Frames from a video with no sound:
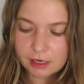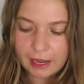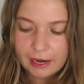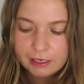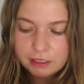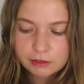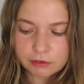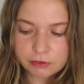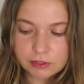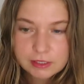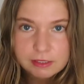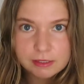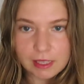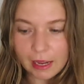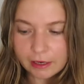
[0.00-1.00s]
kind of
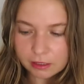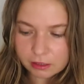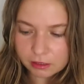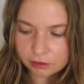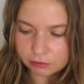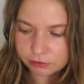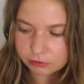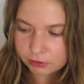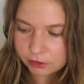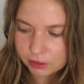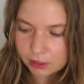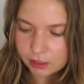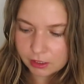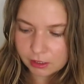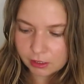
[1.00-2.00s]
style of
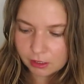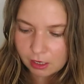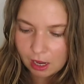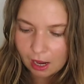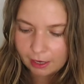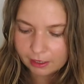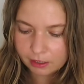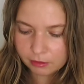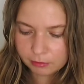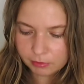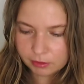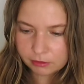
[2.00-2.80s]
item.